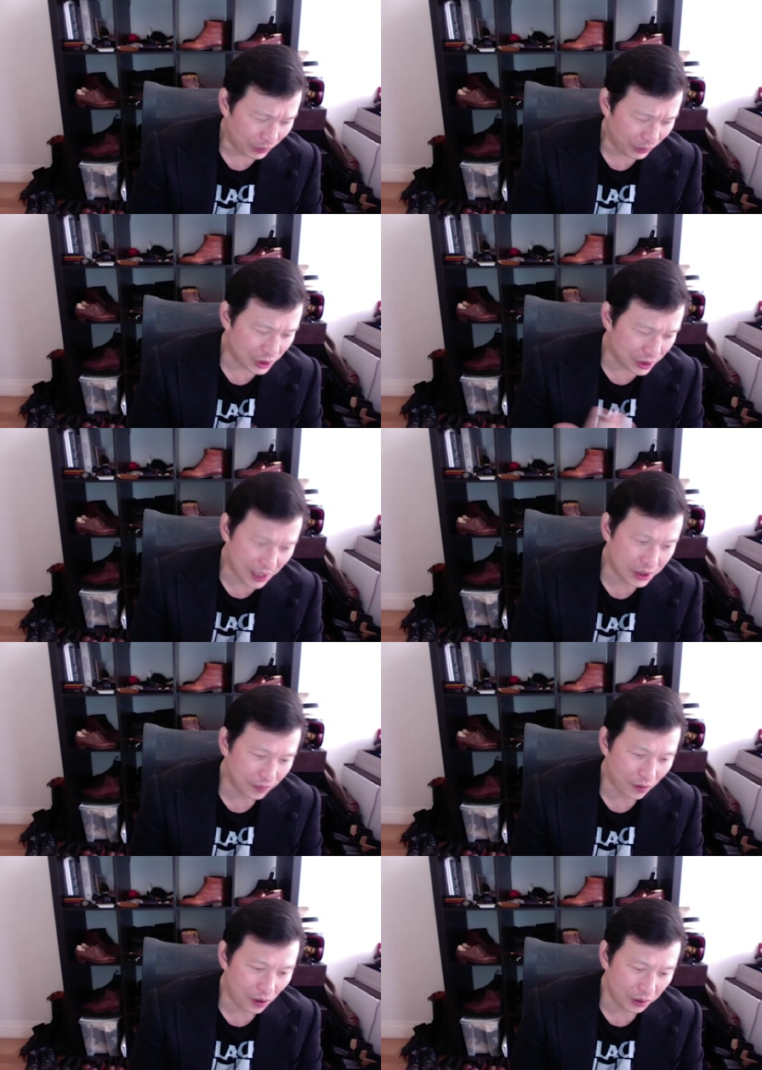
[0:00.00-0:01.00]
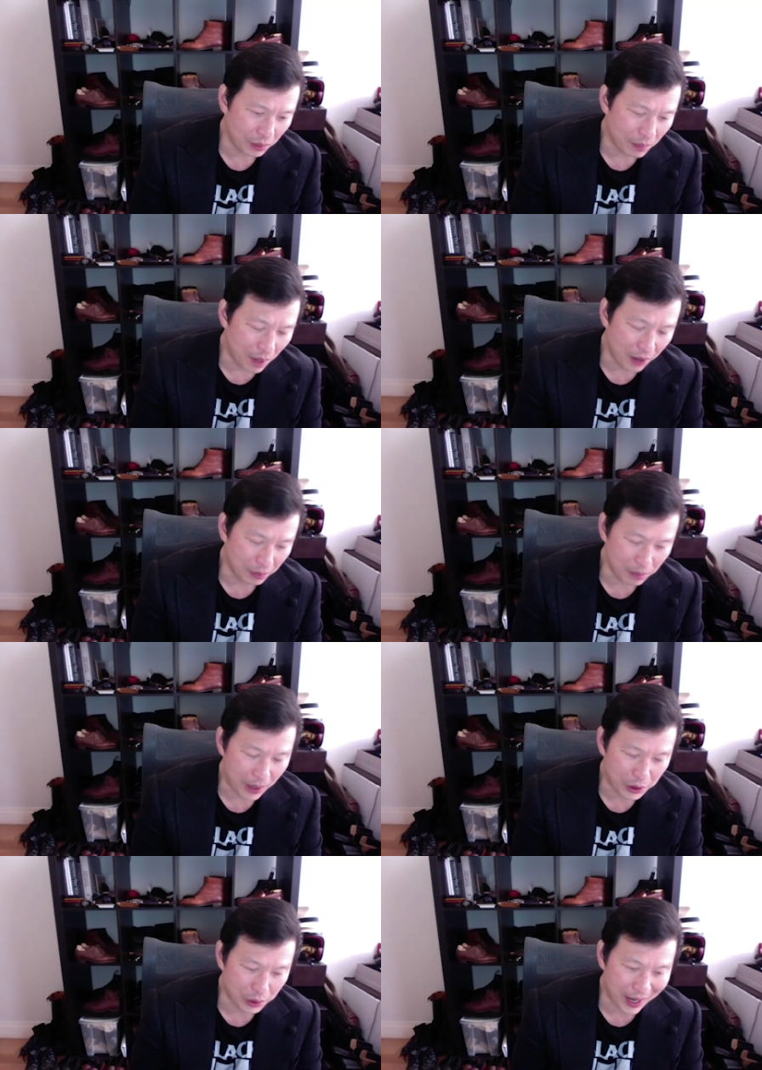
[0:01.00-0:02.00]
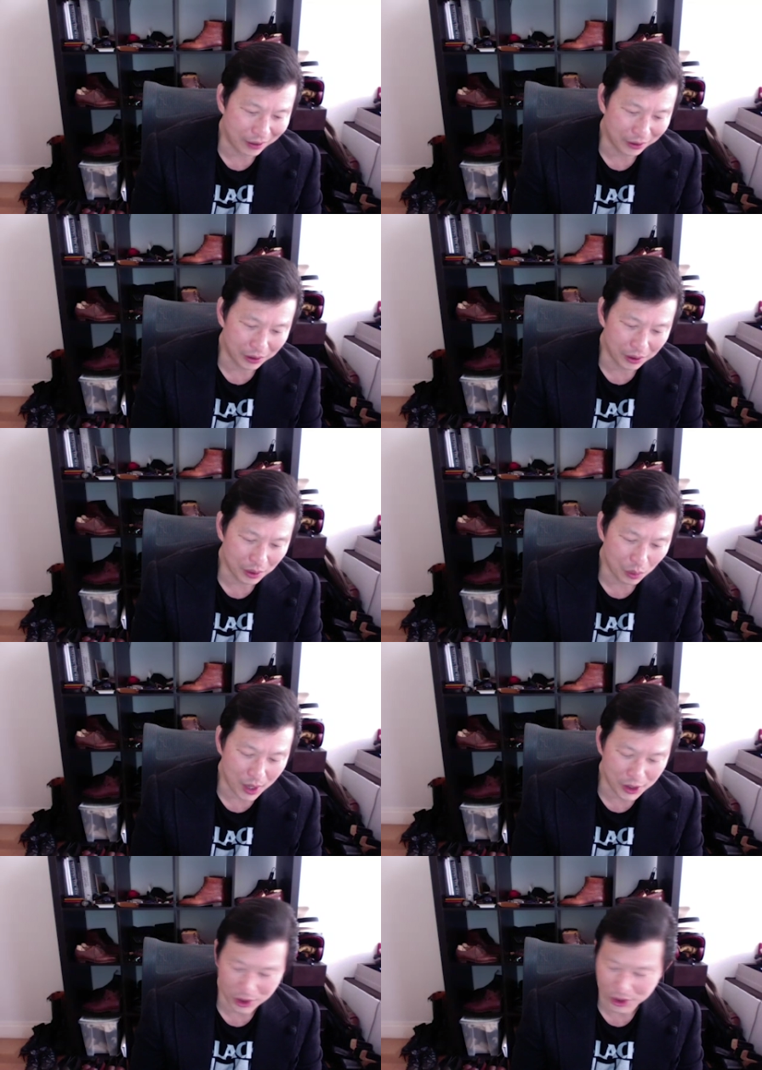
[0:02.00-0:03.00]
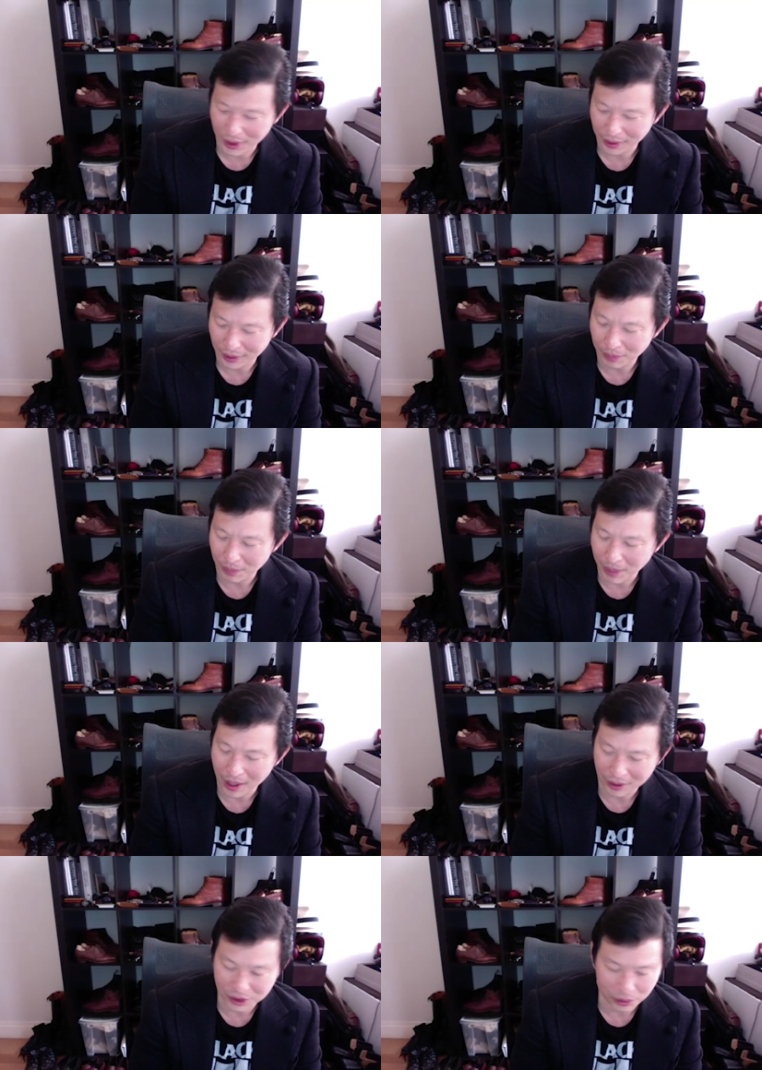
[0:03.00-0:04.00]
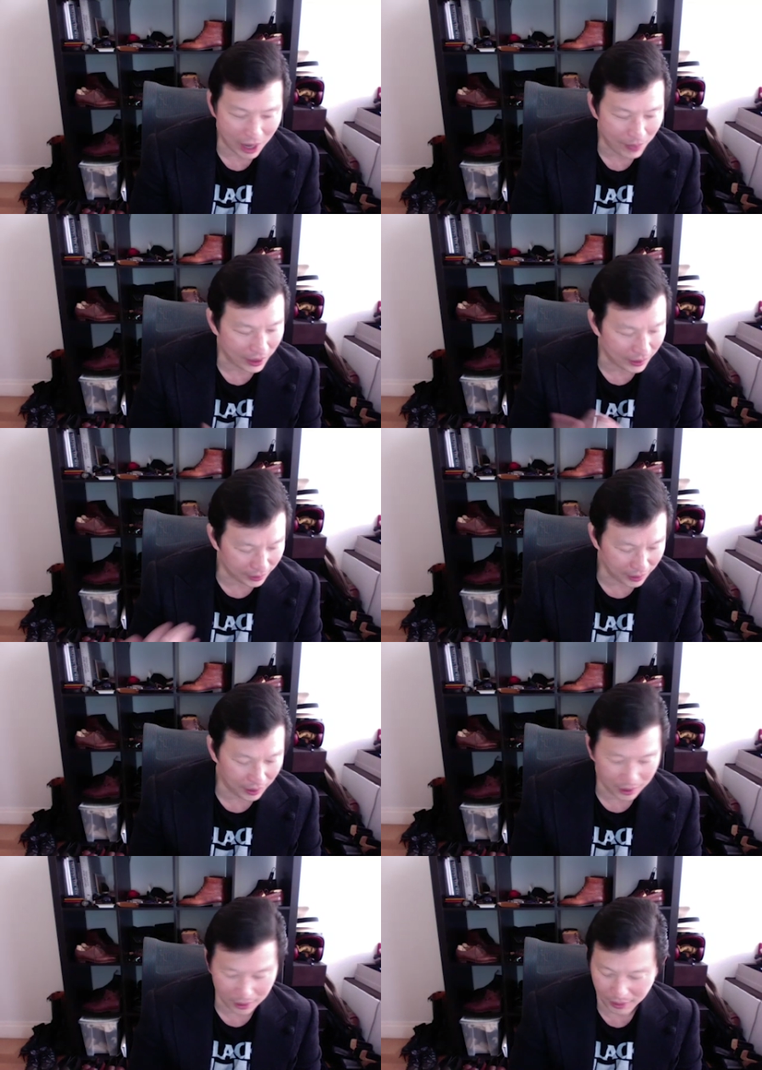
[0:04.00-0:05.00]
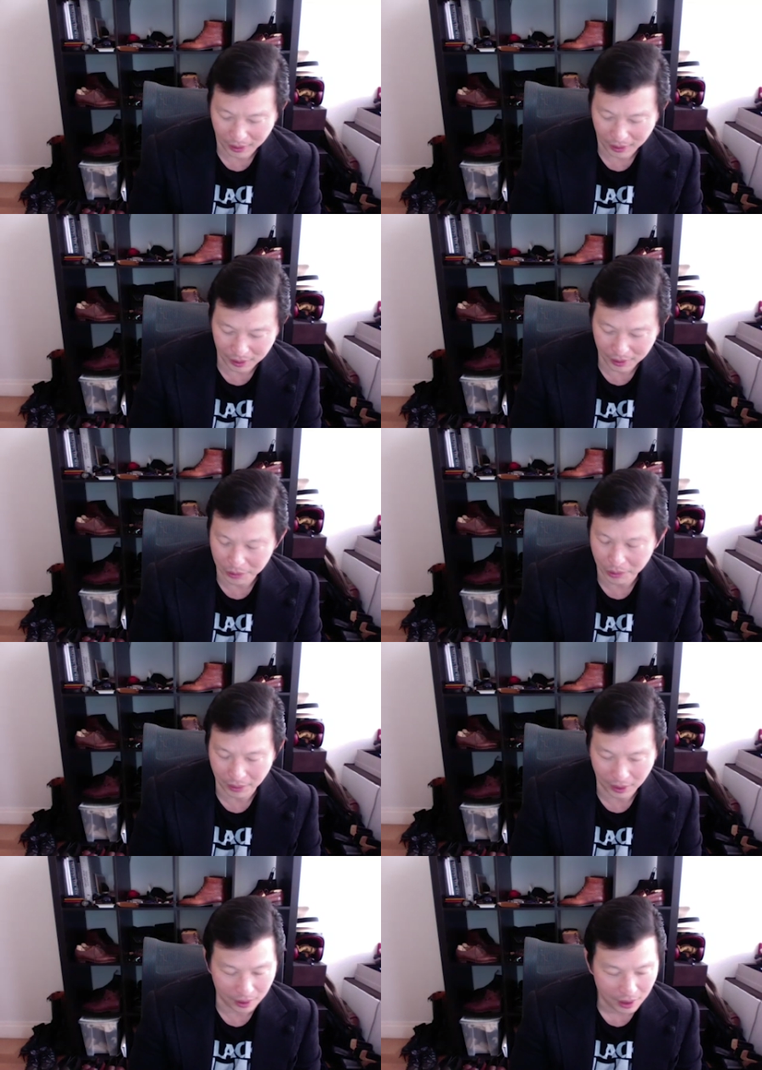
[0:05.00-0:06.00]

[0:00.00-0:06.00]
the success of all your modern perpetual calendar watches like the uh, ceramic, like the the the ultra thin,